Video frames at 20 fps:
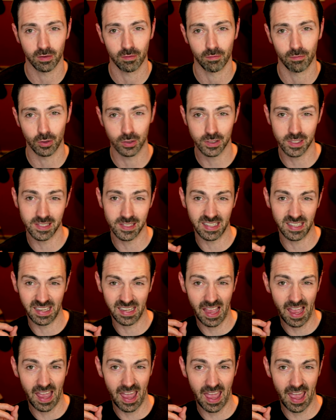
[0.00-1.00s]
versus the
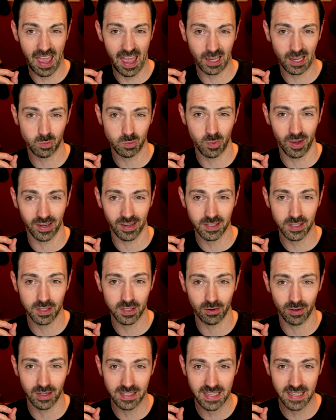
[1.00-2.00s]
Xbox
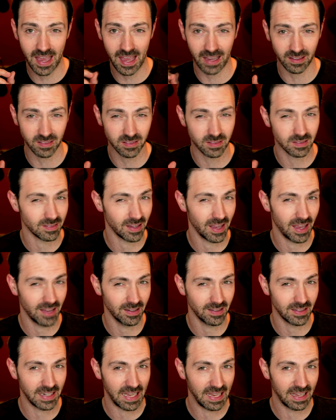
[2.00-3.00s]
Series X
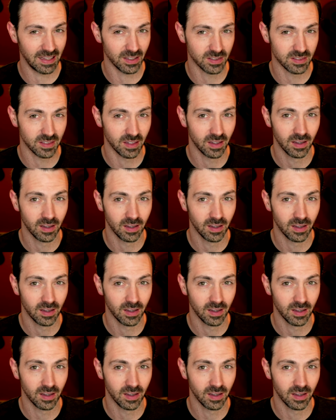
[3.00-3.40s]
and S,